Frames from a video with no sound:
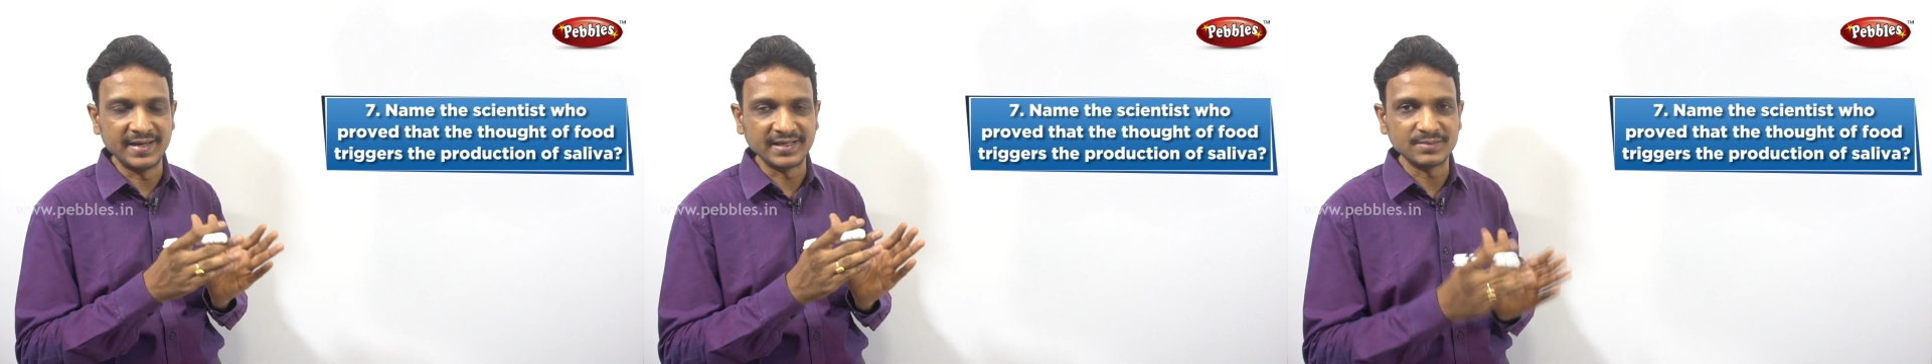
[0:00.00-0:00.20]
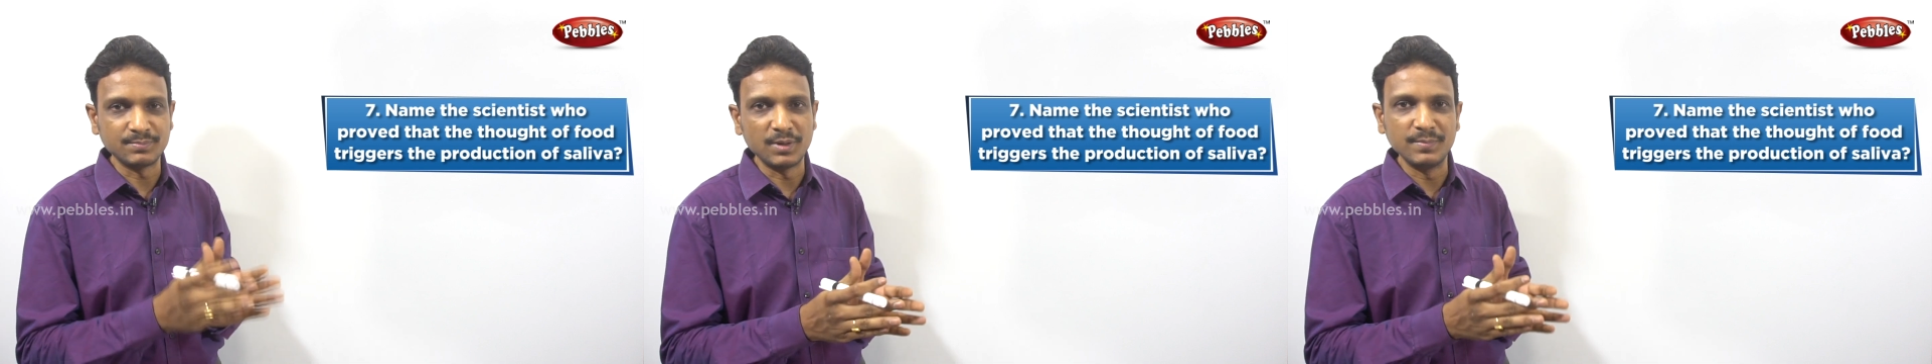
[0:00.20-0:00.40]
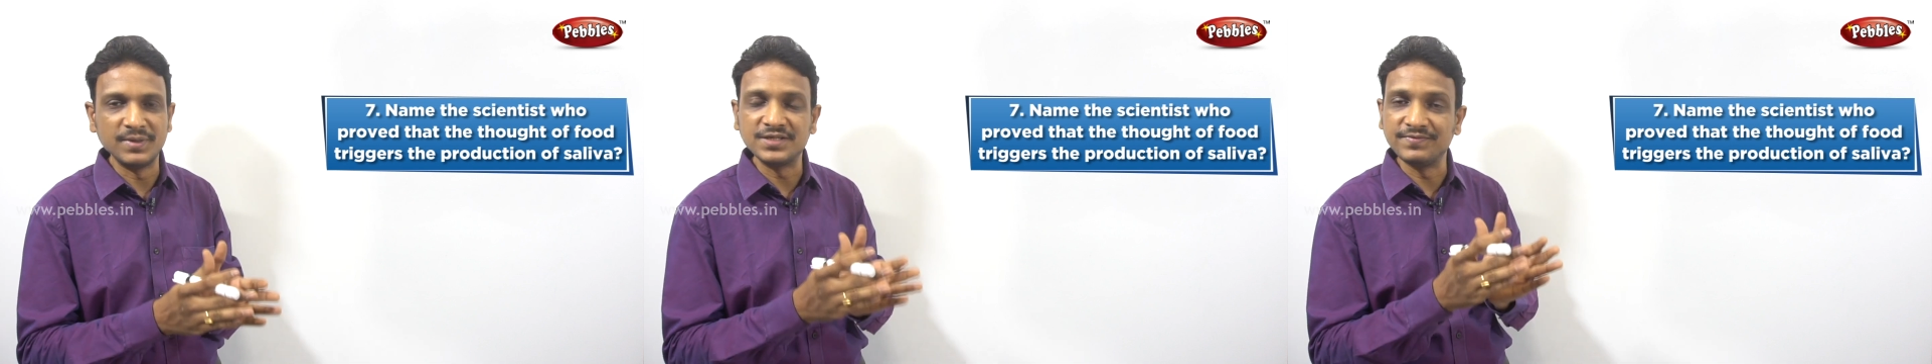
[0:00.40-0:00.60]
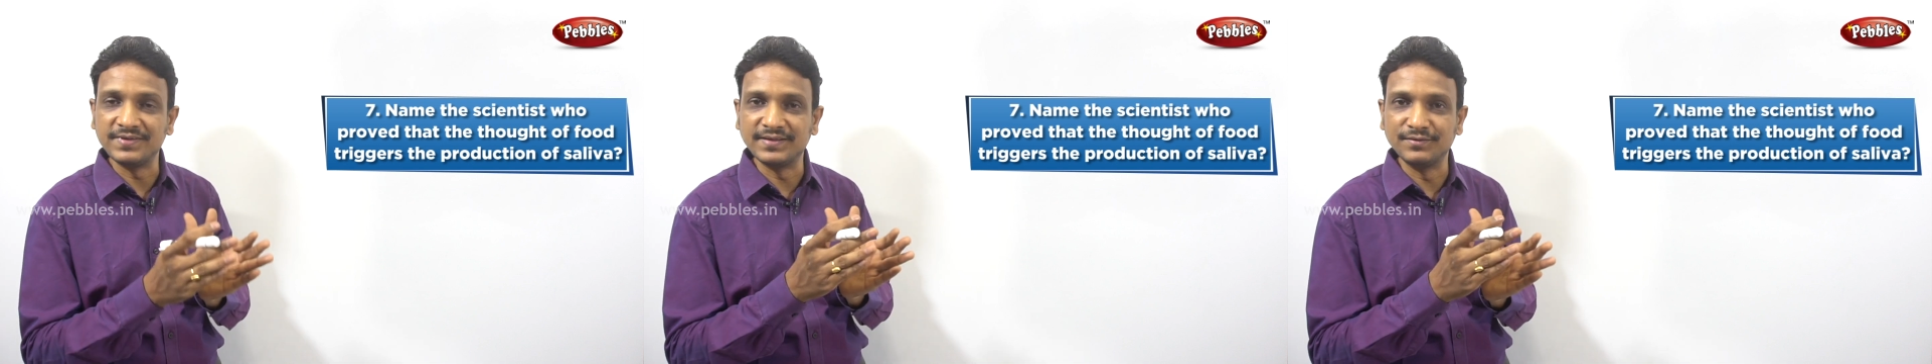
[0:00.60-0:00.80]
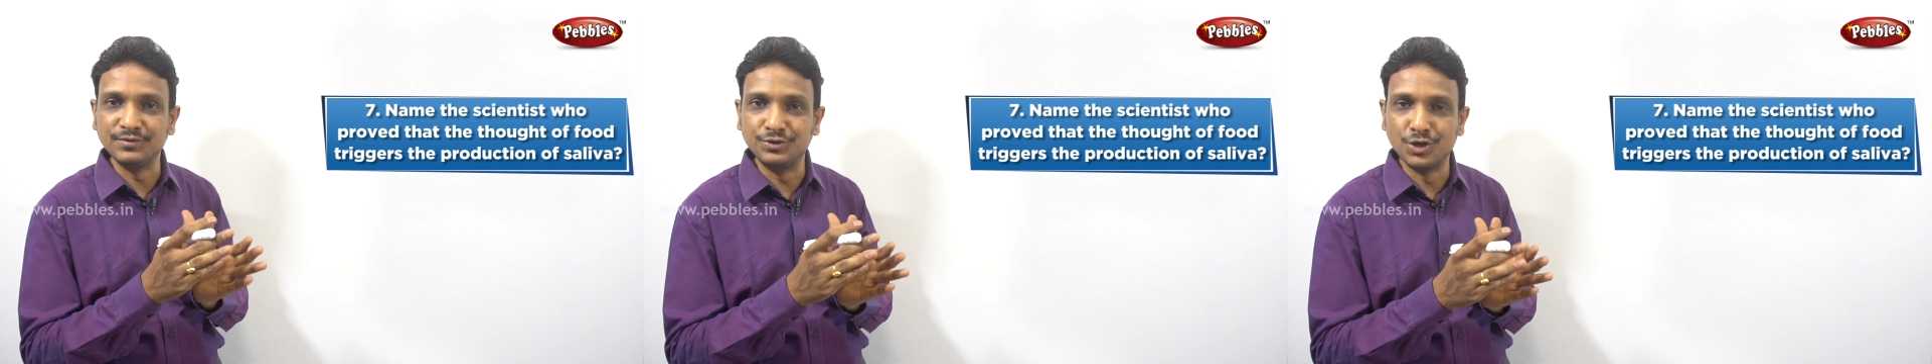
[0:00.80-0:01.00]
experiments
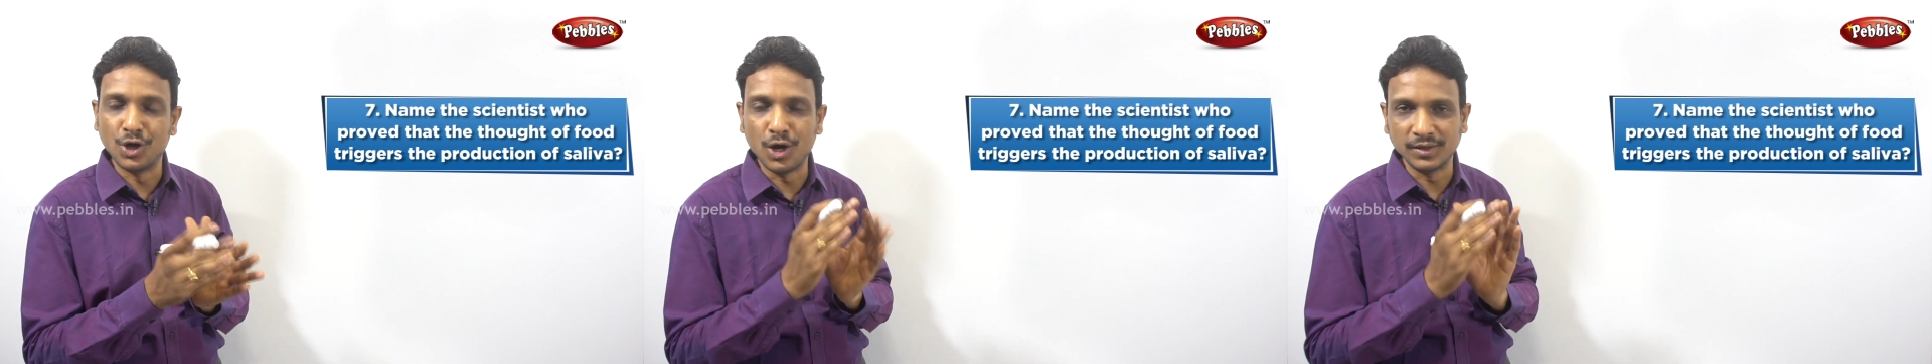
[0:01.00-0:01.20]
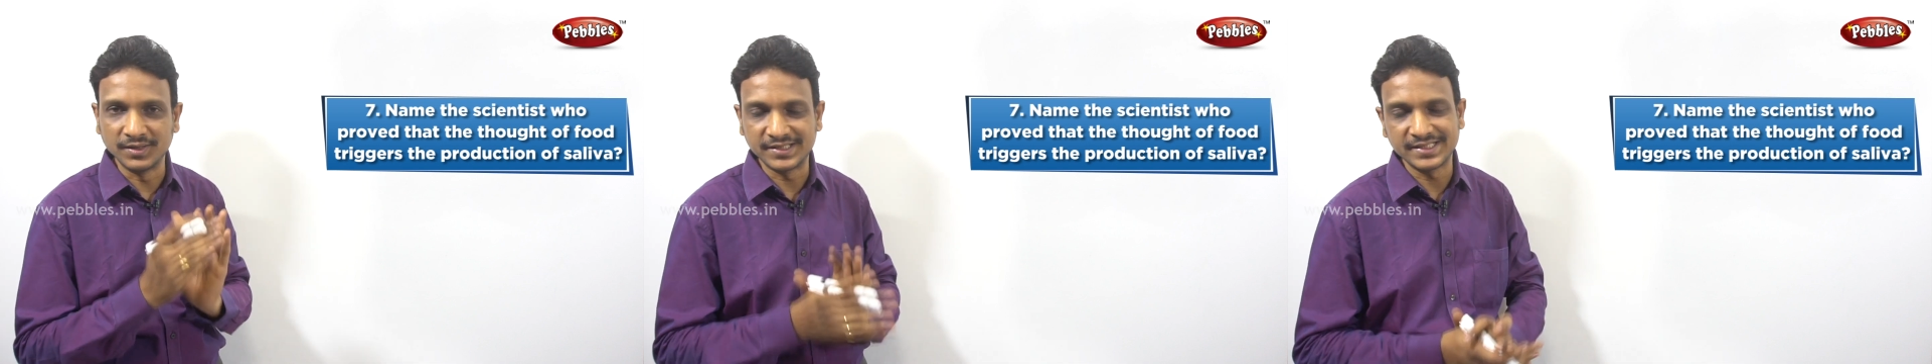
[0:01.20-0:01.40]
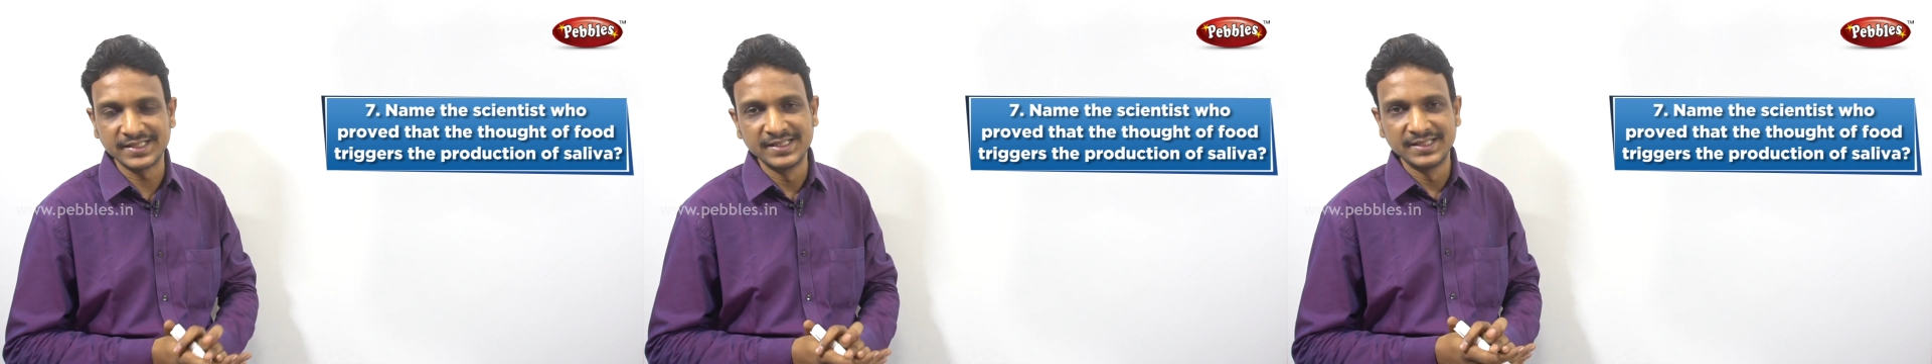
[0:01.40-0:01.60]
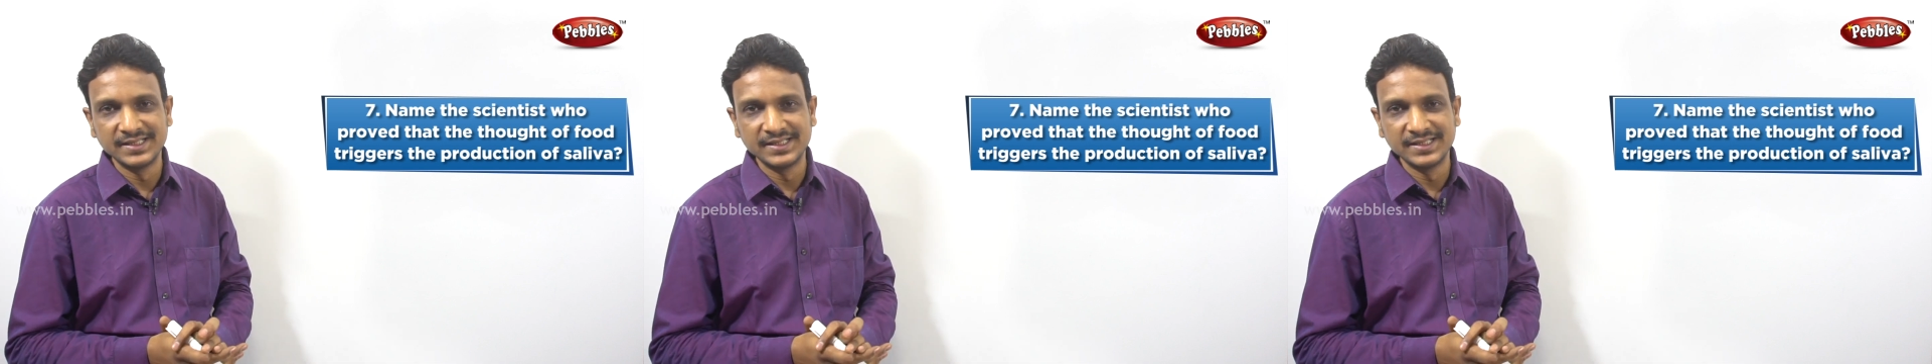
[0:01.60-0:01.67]
with dogs.